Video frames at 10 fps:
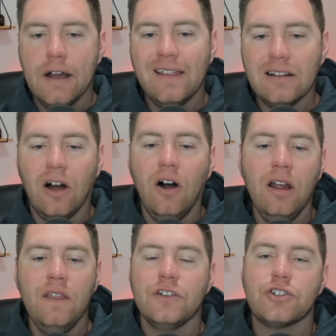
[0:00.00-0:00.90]
The
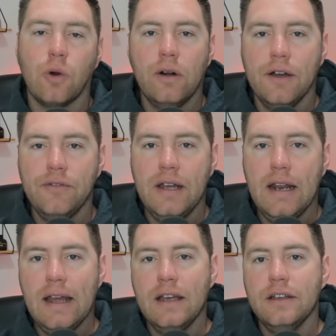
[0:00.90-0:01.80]
long and the short of
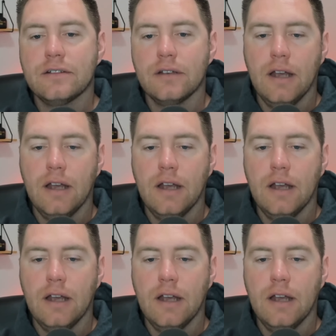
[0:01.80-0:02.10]
it is,